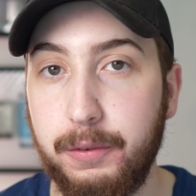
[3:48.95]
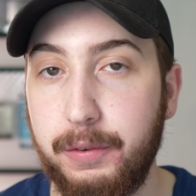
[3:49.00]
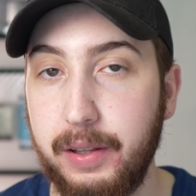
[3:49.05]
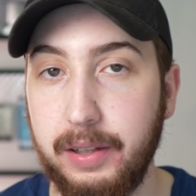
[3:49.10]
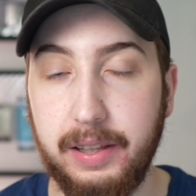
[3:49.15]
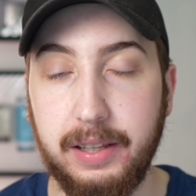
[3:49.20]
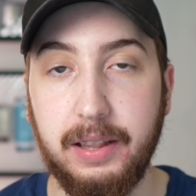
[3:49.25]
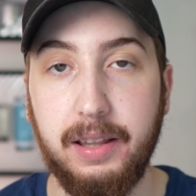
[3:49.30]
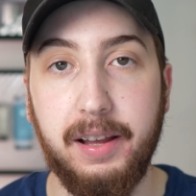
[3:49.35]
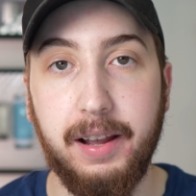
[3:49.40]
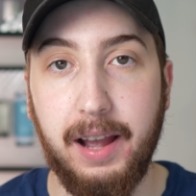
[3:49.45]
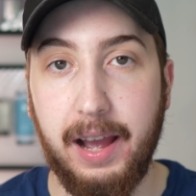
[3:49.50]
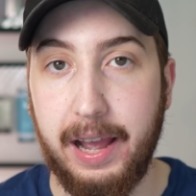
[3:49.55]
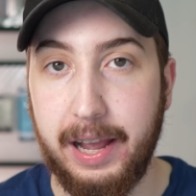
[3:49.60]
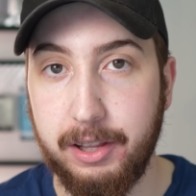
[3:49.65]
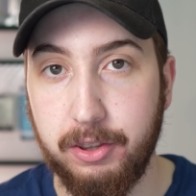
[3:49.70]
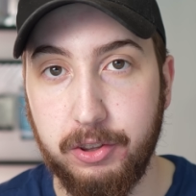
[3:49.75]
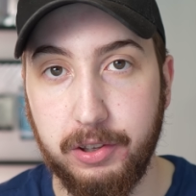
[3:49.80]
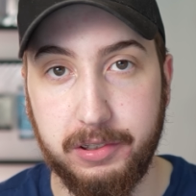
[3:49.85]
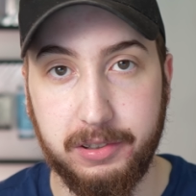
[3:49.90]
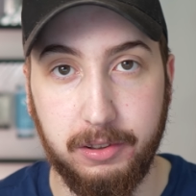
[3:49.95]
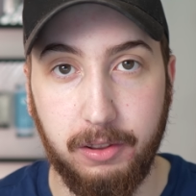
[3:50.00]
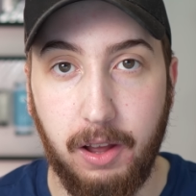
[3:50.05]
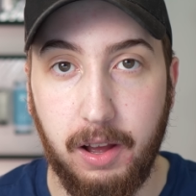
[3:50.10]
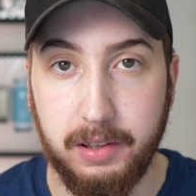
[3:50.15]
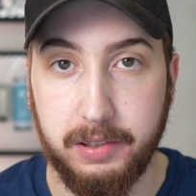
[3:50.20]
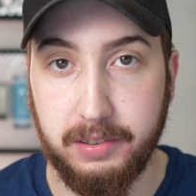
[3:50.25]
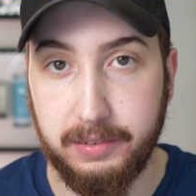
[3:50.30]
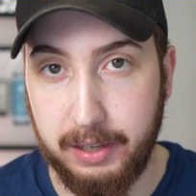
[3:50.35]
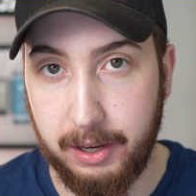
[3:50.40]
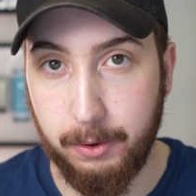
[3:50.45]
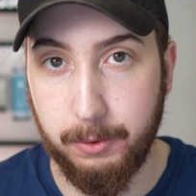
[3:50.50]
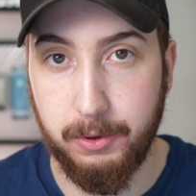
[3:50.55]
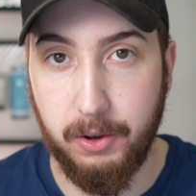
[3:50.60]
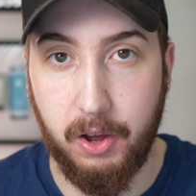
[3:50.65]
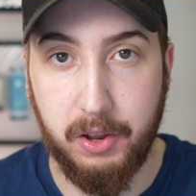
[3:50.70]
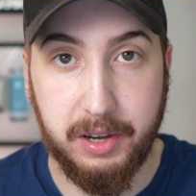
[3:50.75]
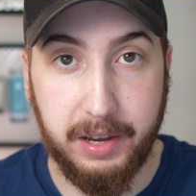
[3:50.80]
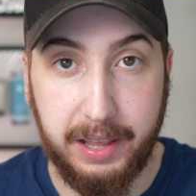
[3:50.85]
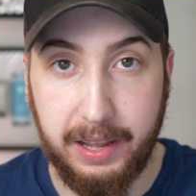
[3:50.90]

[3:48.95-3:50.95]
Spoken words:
feeling like I had just lost out on